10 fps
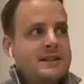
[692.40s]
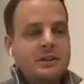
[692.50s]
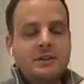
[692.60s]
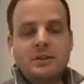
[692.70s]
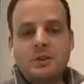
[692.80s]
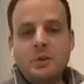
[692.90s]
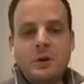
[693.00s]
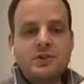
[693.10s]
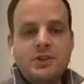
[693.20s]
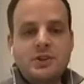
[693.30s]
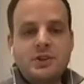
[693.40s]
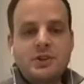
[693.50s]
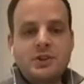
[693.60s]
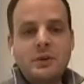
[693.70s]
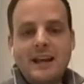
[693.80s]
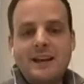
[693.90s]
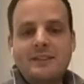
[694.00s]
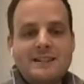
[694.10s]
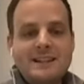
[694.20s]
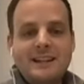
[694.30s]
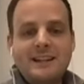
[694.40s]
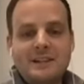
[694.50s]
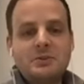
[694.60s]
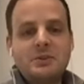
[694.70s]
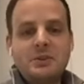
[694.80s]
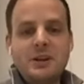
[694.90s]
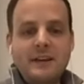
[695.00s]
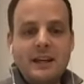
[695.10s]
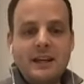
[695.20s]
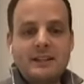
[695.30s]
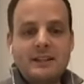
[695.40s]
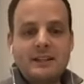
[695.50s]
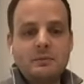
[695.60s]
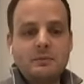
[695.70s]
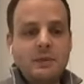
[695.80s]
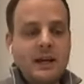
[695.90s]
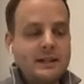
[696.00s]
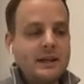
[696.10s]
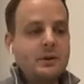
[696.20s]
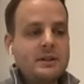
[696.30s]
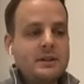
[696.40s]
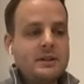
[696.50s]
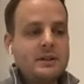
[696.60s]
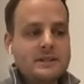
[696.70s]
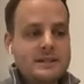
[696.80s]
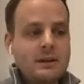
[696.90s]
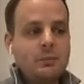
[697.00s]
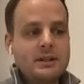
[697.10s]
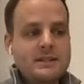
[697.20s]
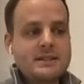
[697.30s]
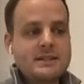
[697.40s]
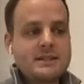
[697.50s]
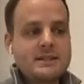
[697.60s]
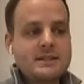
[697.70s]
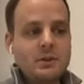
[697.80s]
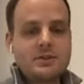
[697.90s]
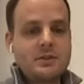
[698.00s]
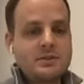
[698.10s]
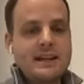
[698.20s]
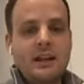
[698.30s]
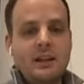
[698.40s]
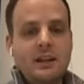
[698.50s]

a good question. I know we have that data. I don't know it offhand. Um, I know it's somewhat sizable, so it's not it's like, a